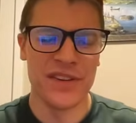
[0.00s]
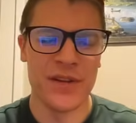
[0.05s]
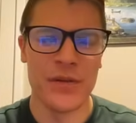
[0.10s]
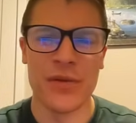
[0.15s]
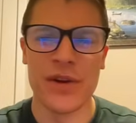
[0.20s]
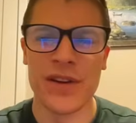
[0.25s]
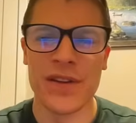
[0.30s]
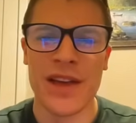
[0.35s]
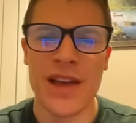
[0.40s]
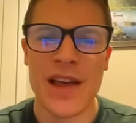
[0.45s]
see
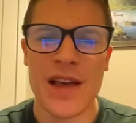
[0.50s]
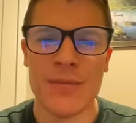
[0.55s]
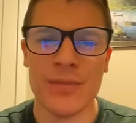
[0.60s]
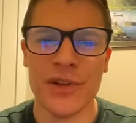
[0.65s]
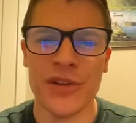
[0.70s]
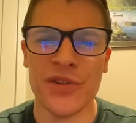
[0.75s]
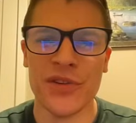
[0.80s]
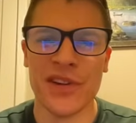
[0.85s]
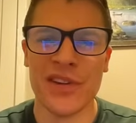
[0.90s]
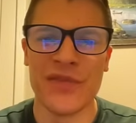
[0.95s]
what
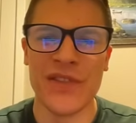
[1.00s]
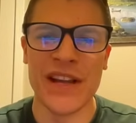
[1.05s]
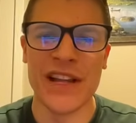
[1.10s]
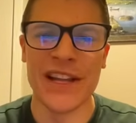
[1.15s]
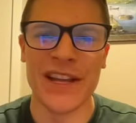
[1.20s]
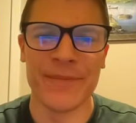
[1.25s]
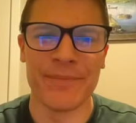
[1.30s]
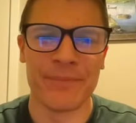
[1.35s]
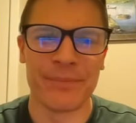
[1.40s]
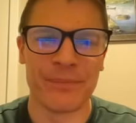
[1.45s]
Blue's
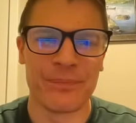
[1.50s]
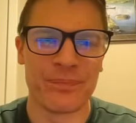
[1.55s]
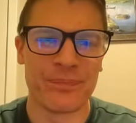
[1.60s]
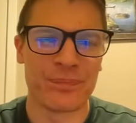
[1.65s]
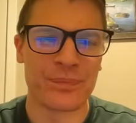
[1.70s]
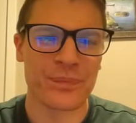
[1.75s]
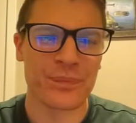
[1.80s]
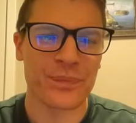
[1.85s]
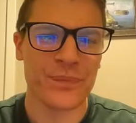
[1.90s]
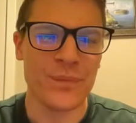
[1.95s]
feeling.
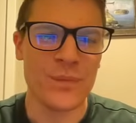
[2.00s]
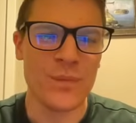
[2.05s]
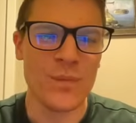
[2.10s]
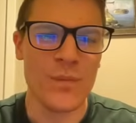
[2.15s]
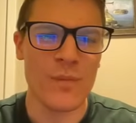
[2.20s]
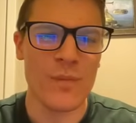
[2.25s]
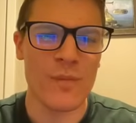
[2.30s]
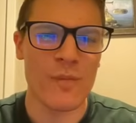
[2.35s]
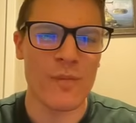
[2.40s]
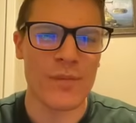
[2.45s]

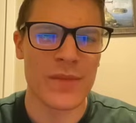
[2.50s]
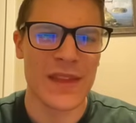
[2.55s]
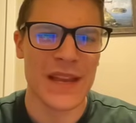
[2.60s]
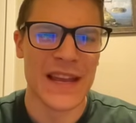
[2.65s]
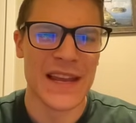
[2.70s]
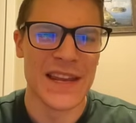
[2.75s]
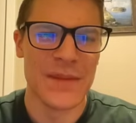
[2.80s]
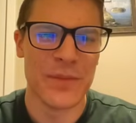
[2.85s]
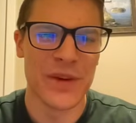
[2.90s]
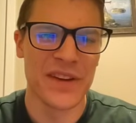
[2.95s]

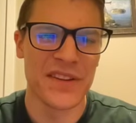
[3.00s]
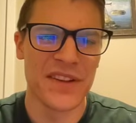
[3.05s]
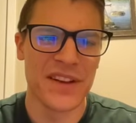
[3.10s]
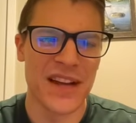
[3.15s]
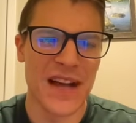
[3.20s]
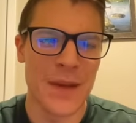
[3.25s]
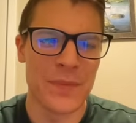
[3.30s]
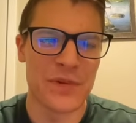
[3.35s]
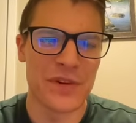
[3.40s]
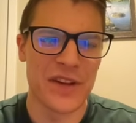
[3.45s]
And he brings the
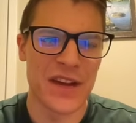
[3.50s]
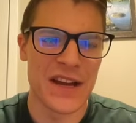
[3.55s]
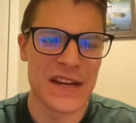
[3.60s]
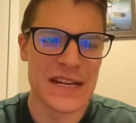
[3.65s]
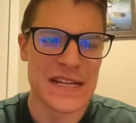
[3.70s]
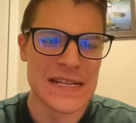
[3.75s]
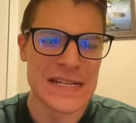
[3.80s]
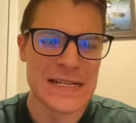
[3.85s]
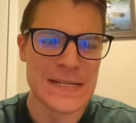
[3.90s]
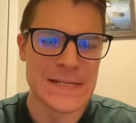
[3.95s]
copter
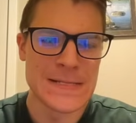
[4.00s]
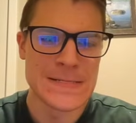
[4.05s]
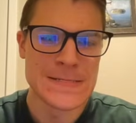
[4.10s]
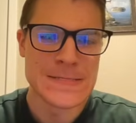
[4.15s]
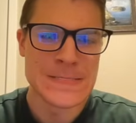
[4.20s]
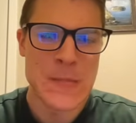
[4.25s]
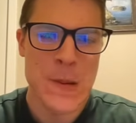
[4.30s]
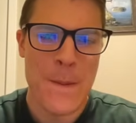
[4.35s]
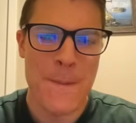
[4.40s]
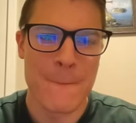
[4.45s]
down here.
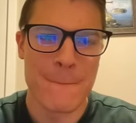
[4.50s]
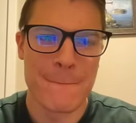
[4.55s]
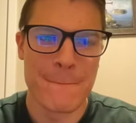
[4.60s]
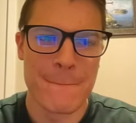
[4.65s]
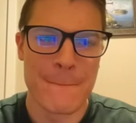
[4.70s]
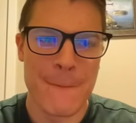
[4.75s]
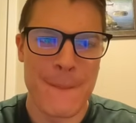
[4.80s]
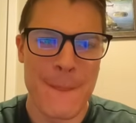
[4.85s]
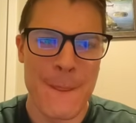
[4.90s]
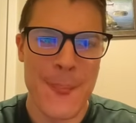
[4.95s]

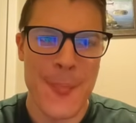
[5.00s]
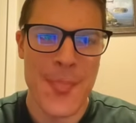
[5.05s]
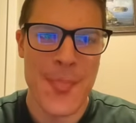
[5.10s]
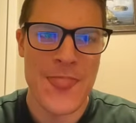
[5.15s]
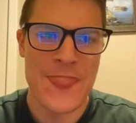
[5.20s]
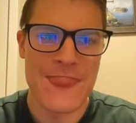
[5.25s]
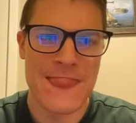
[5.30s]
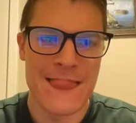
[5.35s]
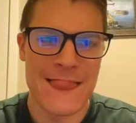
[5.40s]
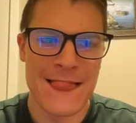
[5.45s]

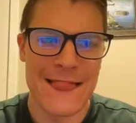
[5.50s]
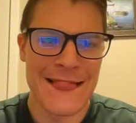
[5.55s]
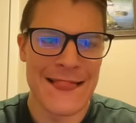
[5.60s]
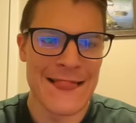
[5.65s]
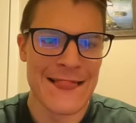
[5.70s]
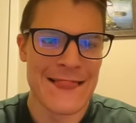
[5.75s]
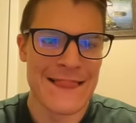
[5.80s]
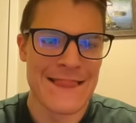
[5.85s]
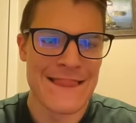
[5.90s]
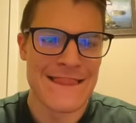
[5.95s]

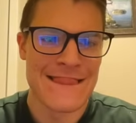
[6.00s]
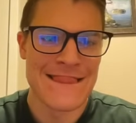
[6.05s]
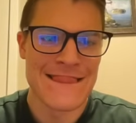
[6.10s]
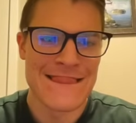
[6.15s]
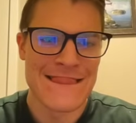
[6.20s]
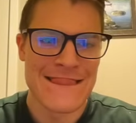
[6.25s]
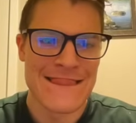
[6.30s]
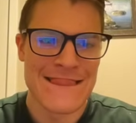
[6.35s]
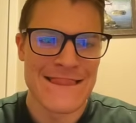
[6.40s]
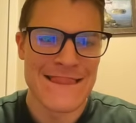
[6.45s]
Okay.
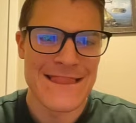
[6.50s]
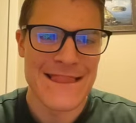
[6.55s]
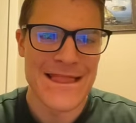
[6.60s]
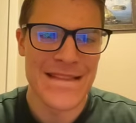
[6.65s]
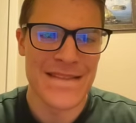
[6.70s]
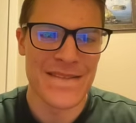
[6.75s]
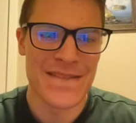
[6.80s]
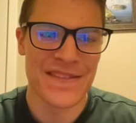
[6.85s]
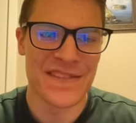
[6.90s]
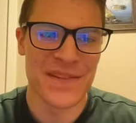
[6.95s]

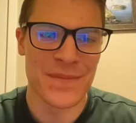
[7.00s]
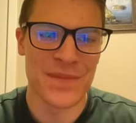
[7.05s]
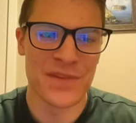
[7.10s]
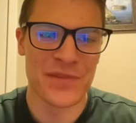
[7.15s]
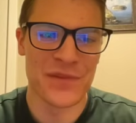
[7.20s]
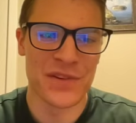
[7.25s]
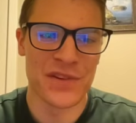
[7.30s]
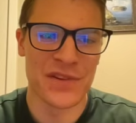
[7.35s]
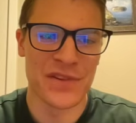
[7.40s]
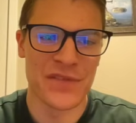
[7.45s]
There's some
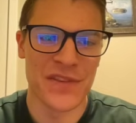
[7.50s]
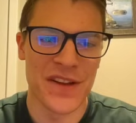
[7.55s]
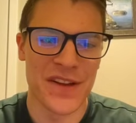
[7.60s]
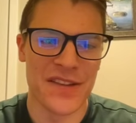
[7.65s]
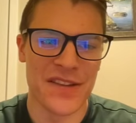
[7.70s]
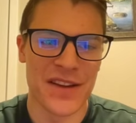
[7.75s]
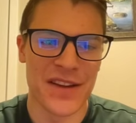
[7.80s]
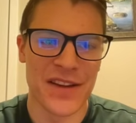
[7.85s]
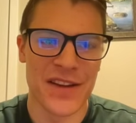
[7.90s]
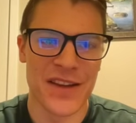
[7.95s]
sort of
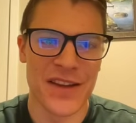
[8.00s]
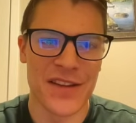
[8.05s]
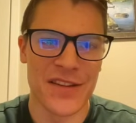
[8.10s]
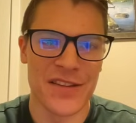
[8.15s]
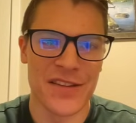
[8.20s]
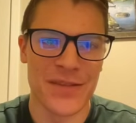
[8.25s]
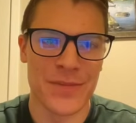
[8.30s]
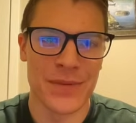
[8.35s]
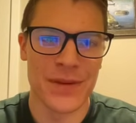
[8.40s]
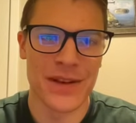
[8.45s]
defense, I
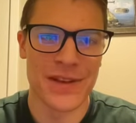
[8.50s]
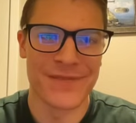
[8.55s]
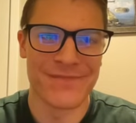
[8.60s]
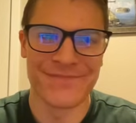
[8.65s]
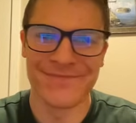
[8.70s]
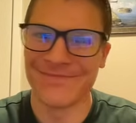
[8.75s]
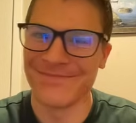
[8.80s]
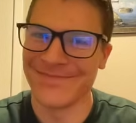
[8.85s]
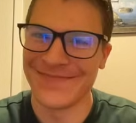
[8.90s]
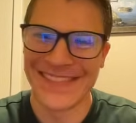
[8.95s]
guess. But
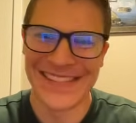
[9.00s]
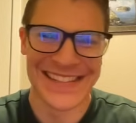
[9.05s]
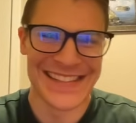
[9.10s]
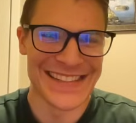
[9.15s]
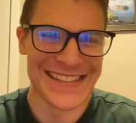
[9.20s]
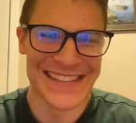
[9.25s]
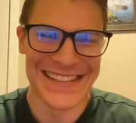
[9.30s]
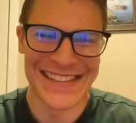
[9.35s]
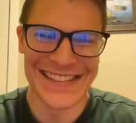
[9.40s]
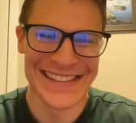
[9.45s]

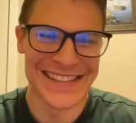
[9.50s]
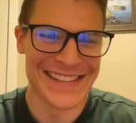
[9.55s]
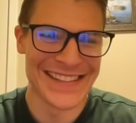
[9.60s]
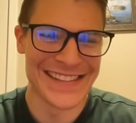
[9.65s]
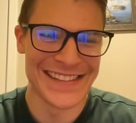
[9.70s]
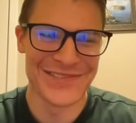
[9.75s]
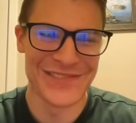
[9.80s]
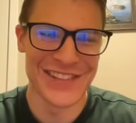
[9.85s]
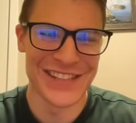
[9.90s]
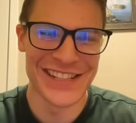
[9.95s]

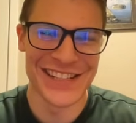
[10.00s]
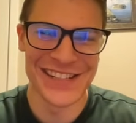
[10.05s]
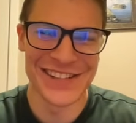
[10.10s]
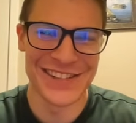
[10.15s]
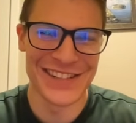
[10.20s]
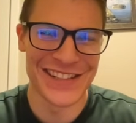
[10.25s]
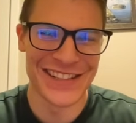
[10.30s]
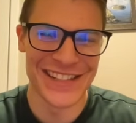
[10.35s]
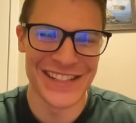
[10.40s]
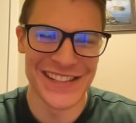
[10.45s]
if you're going to
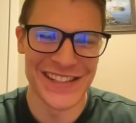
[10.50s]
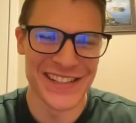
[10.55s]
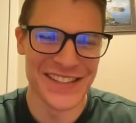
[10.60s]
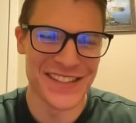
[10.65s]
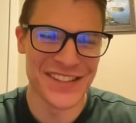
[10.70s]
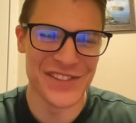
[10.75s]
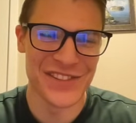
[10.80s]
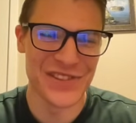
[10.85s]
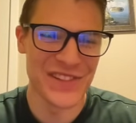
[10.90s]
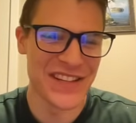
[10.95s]
go all in,
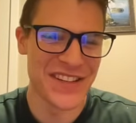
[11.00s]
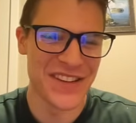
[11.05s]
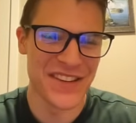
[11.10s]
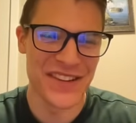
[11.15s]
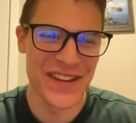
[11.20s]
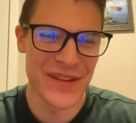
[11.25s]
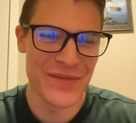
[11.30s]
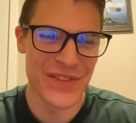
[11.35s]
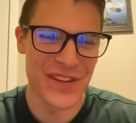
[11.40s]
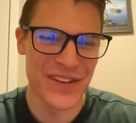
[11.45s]
it's too late to
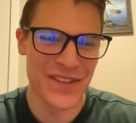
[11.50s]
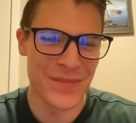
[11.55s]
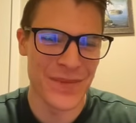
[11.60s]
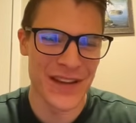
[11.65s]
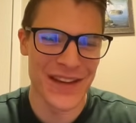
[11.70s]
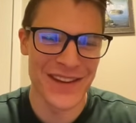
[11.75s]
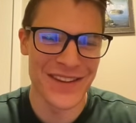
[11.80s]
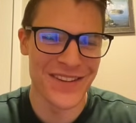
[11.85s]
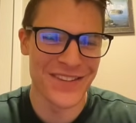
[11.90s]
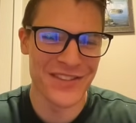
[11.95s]
save this,
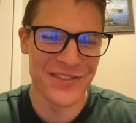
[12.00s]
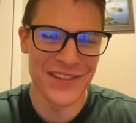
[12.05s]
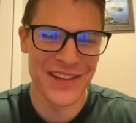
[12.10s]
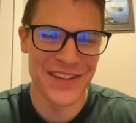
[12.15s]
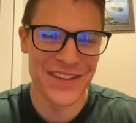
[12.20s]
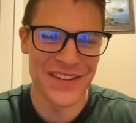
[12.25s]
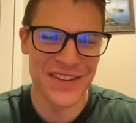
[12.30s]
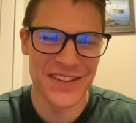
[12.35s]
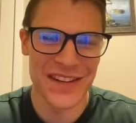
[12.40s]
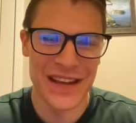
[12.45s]
man. It's too
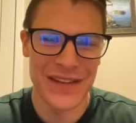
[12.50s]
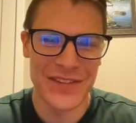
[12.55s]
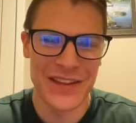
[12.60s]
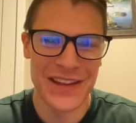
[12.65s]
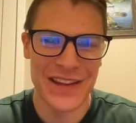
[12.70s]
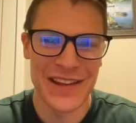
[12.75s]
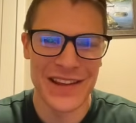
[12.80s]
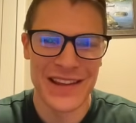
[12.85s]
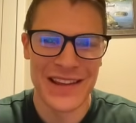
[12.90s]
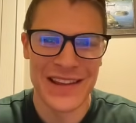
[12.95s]
late to save
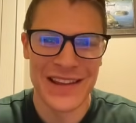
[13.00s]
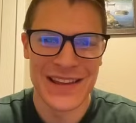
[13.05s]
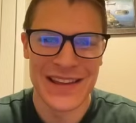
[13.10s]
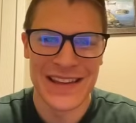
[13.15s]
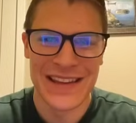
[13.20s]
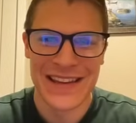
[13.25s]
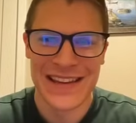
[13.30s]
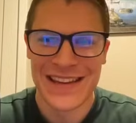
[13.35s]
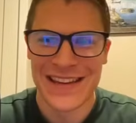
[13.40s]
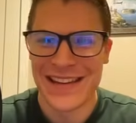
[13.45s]
it.
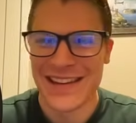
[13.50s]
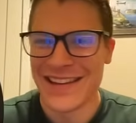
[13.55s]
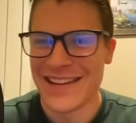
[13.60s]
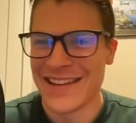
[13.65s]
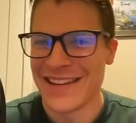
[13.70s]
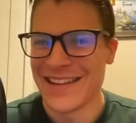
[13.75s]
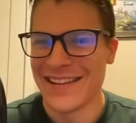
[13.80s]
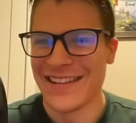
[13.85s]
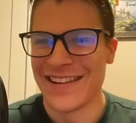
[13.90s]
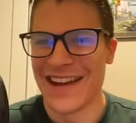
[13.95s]

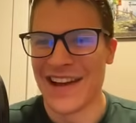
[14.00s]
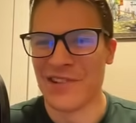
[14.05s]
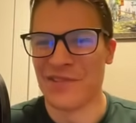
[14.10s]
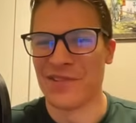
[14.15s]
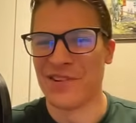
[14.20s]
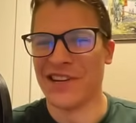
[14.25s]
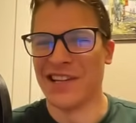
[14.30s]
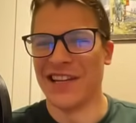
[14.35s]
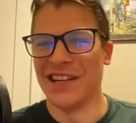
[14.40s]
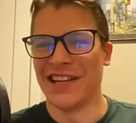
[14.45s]

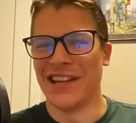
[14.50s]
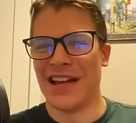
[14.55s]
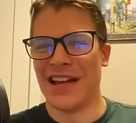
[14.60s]
Not really